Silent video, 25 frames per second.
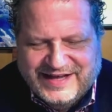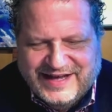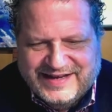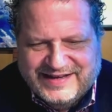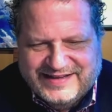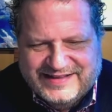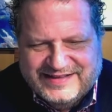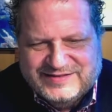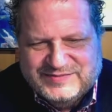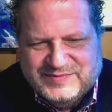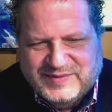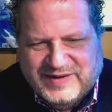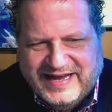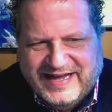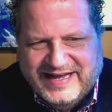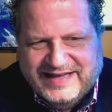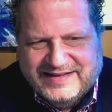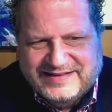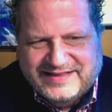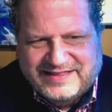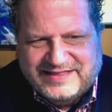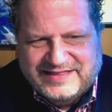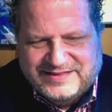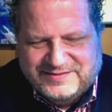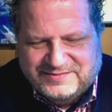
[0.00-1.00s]
did a lot of I
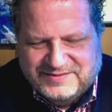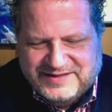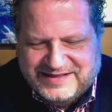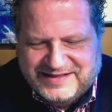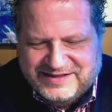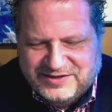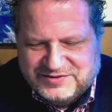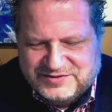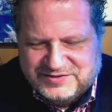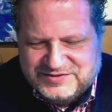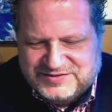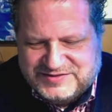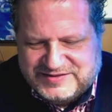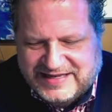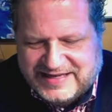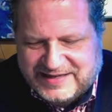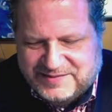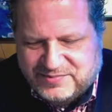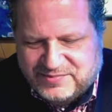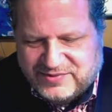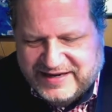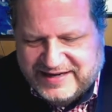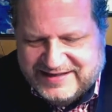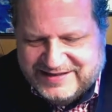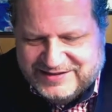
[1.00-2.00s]
had 3 close head
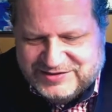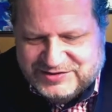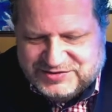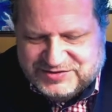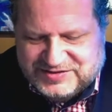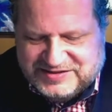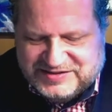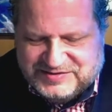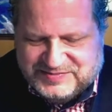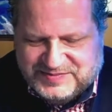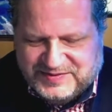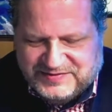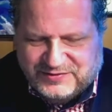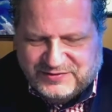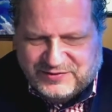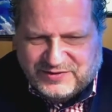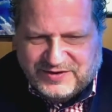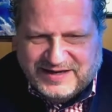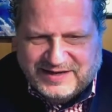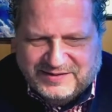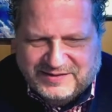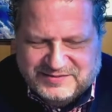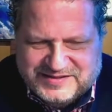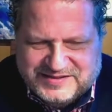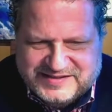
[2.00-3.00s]
brain injuries before
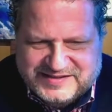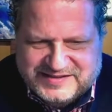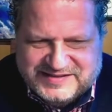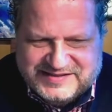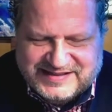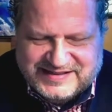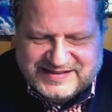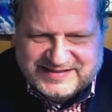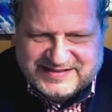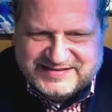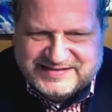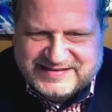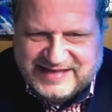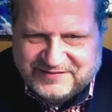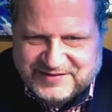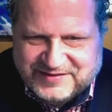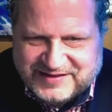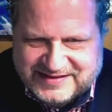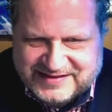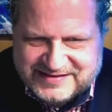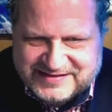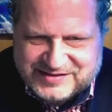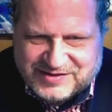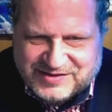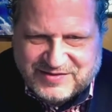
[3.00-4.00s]
I was 7,
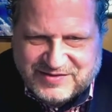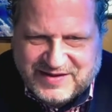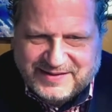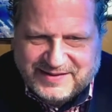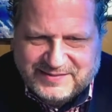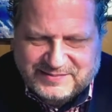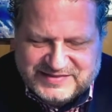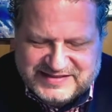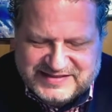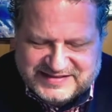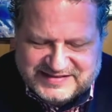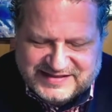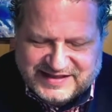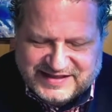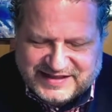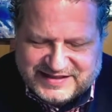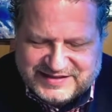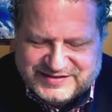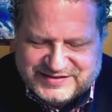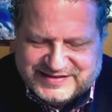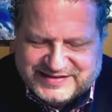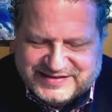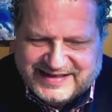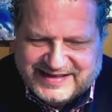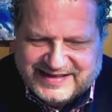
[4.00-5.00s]
and so I'm
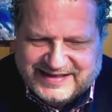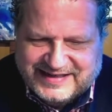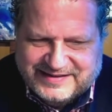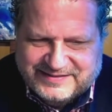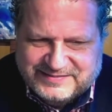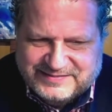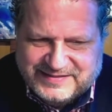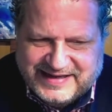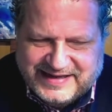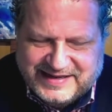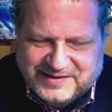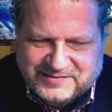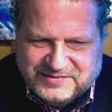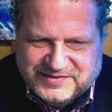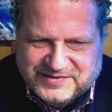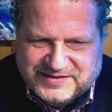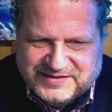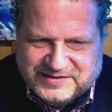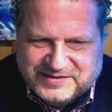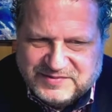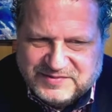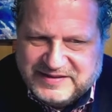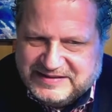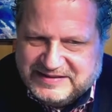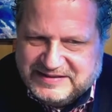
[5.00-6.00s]
dyslexic and I can't really
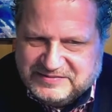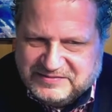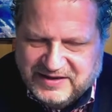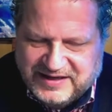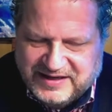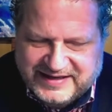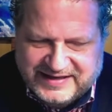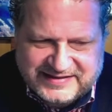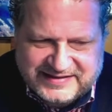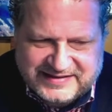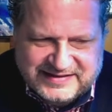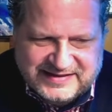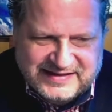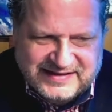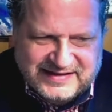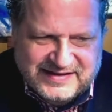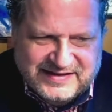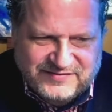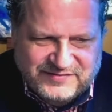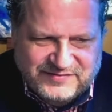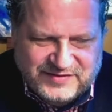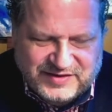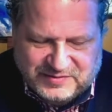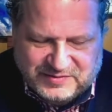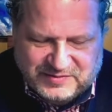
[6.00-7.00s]
read and write
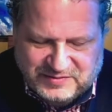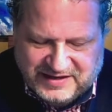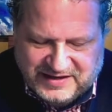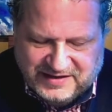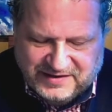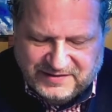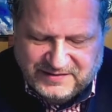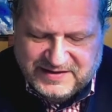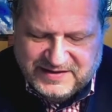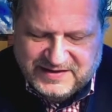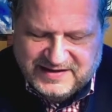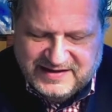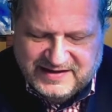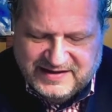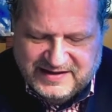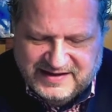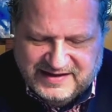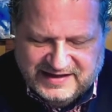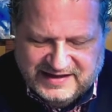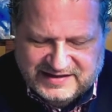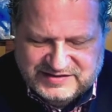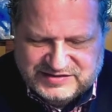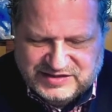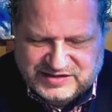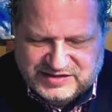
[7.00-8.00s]
very well.
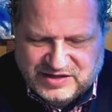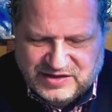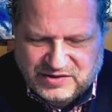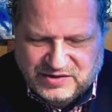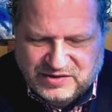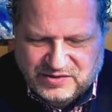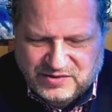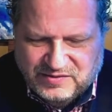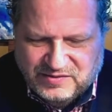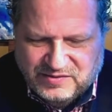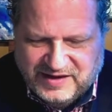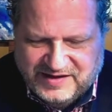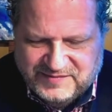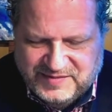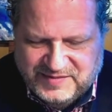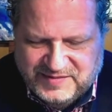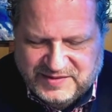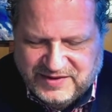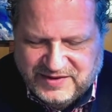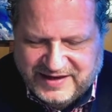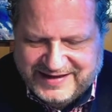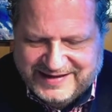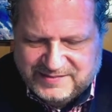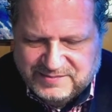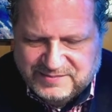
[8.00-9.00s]
And so I've been
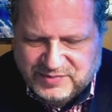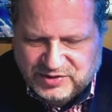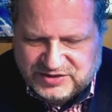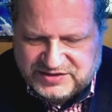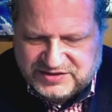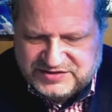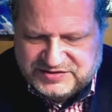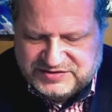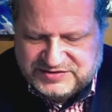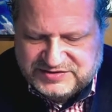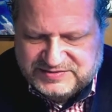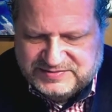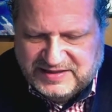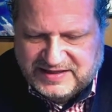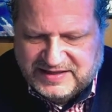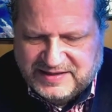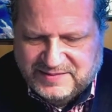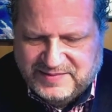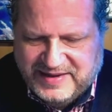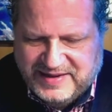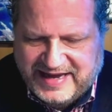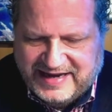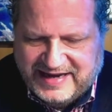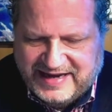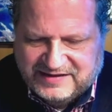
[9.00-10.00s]
writing books
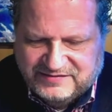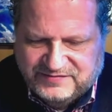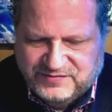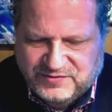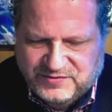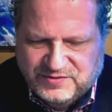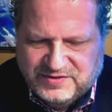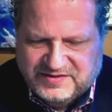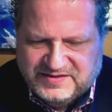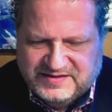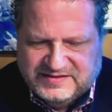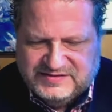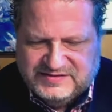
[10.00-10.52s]
back and forth,